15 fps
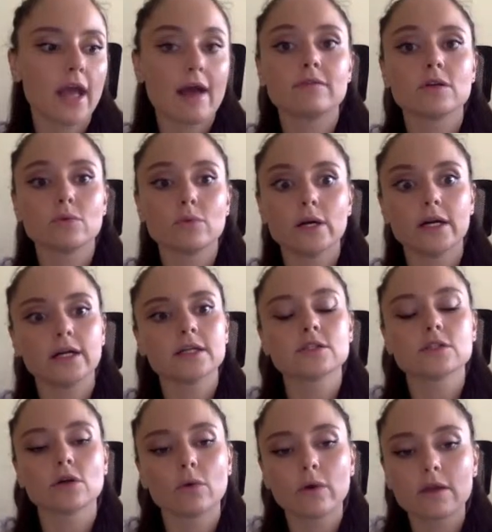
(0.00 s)
everywhere.
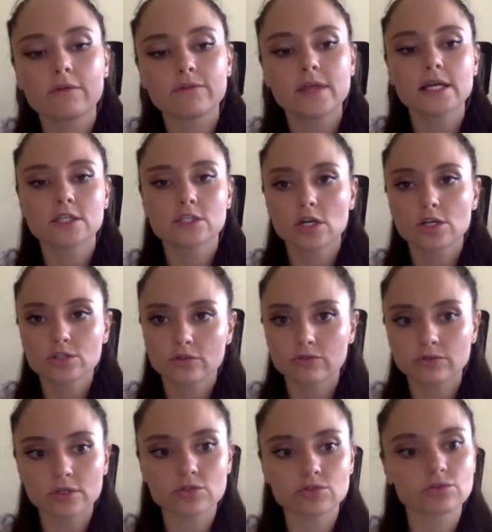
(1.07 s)
So if they're searching
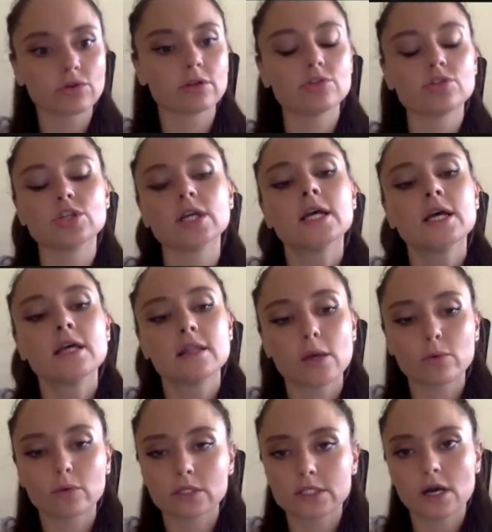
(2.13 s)
for astrology,
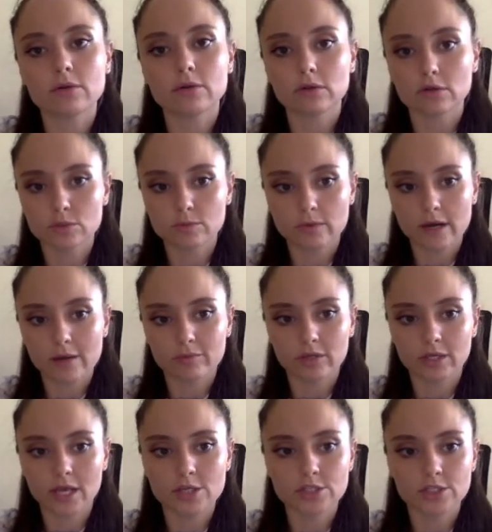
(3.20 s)
they will download my
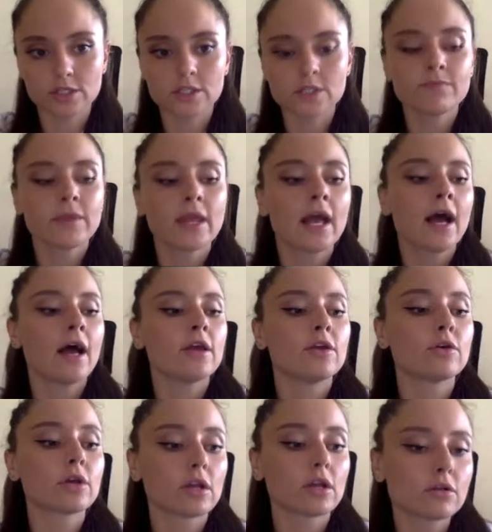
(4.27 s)
applications.
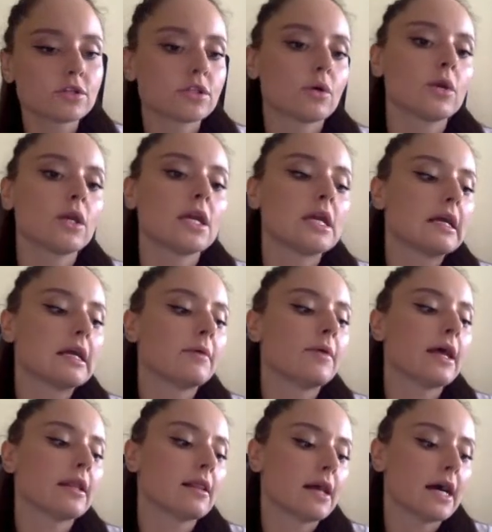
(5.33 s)
You can also here
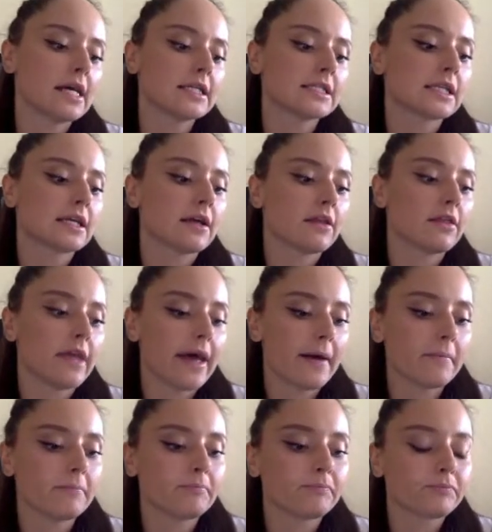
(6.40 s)
analyze
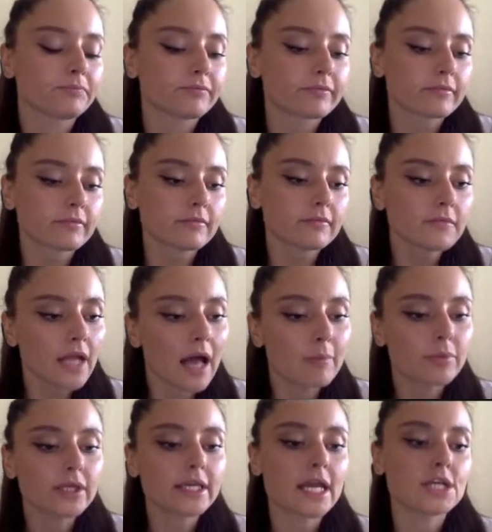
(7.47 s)
the
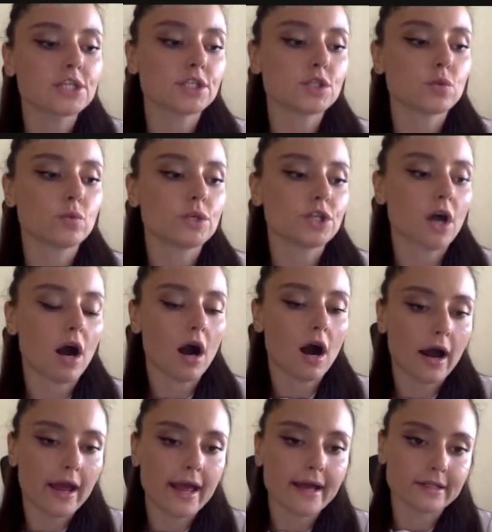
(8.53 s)
applications which are
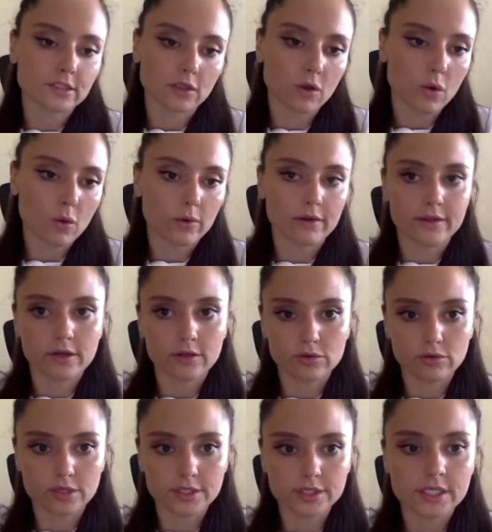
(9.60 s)
higher and lower than
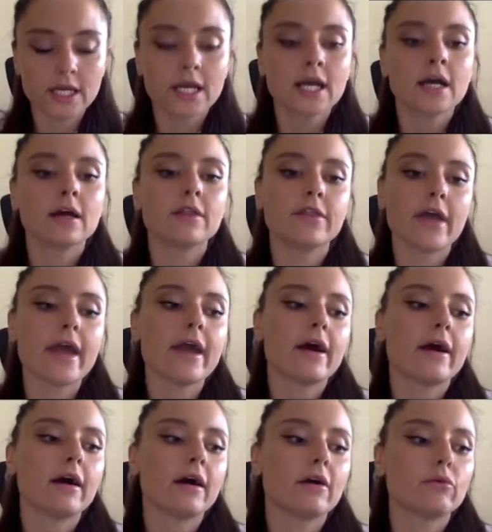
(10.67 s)
yours.
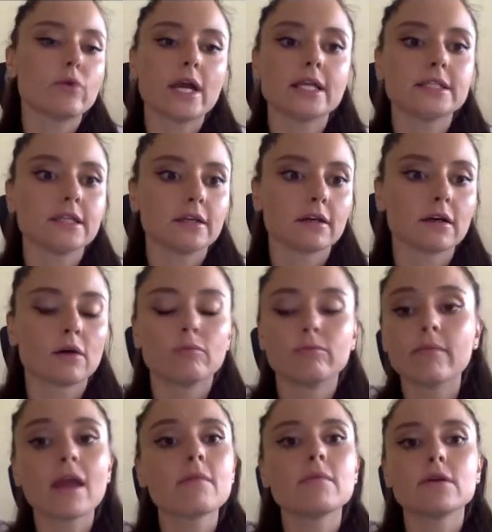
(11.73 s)
Their rating.
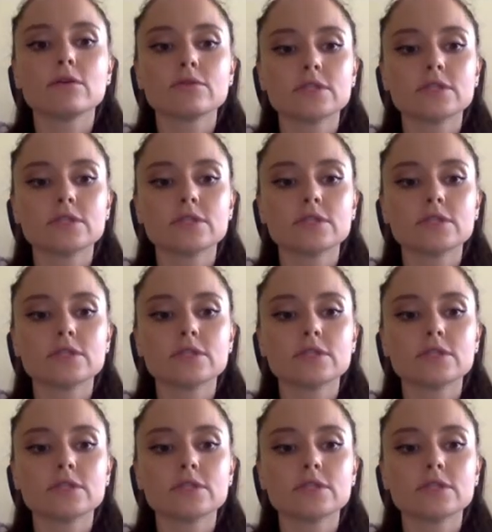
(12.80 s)
Maybe you